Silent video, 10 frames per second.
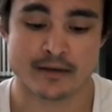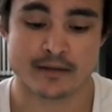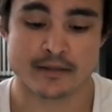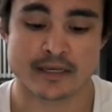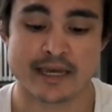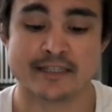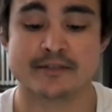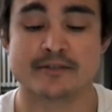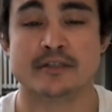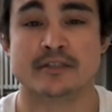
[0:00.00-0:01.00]
The
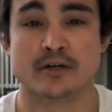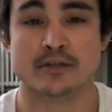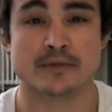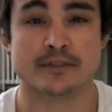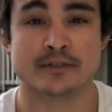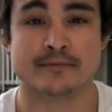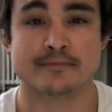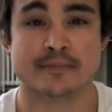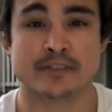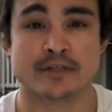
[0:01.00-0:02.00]
cancer is a tongue twister.
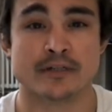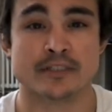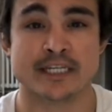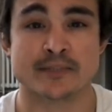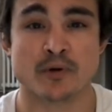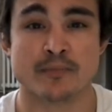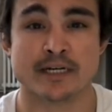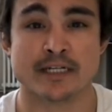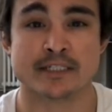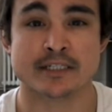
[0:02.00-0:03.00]
It's called
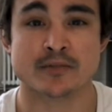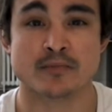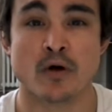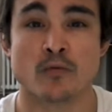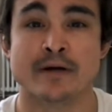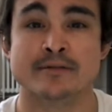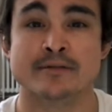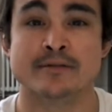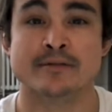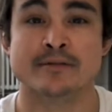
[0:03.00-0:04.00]
desmoplastic small round
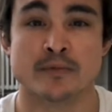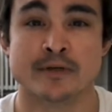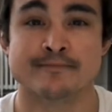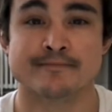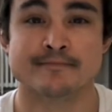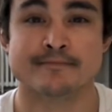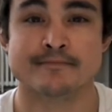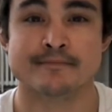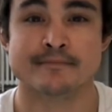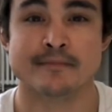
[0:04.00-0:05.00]
cell tumor,
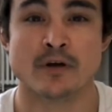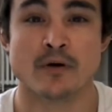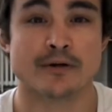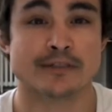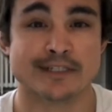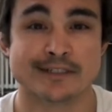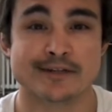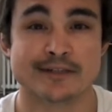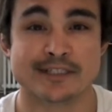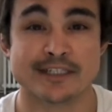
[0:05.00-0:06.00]
or
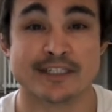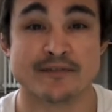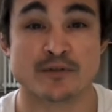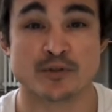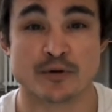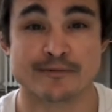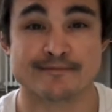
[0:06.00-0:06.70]
DSRCT for short.